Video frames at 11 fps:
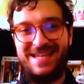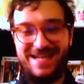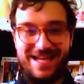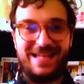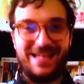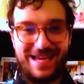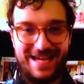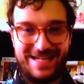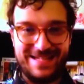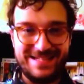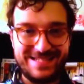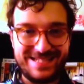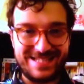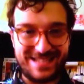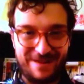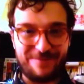LA to
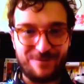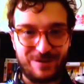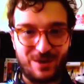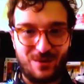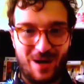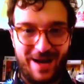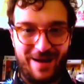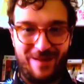stay for a little while.